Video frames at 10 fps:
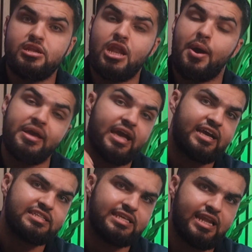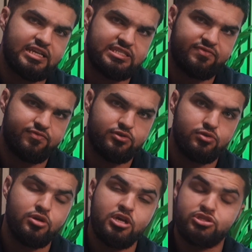Now AI can 10x it for
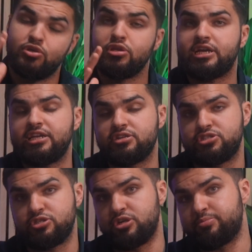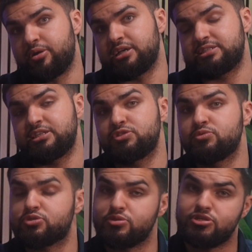you. So look at your certain processes,
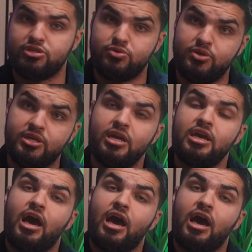which ones are doing.